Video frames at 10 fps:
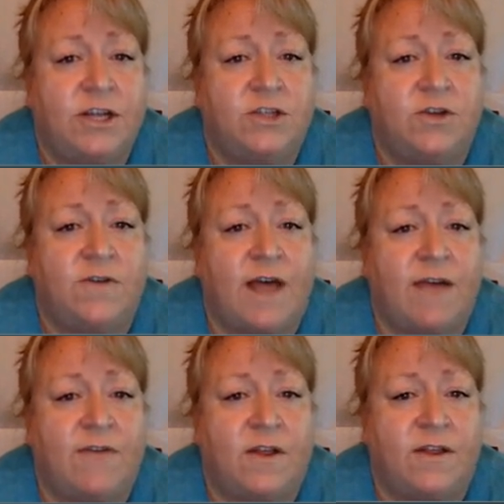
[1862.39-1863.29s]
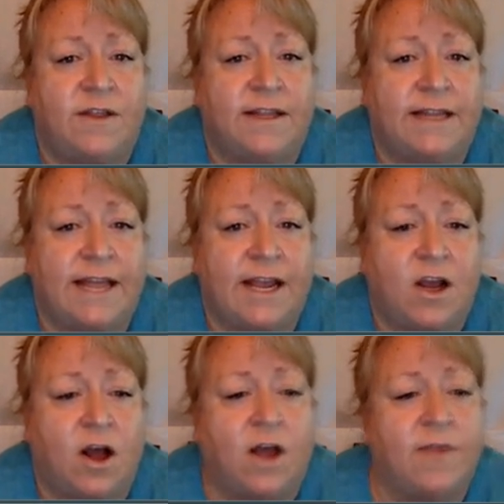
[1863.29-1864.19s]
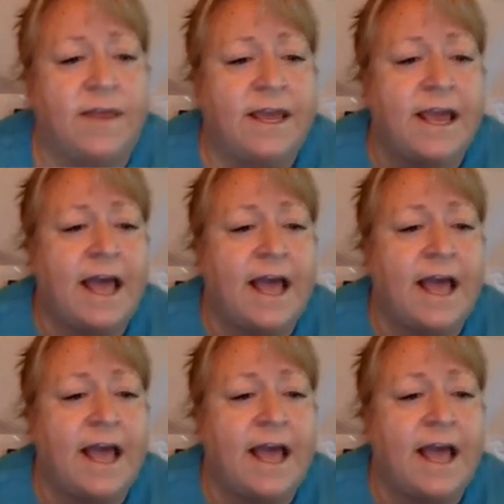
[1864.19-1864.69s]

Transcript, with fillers: So if I followed the link on the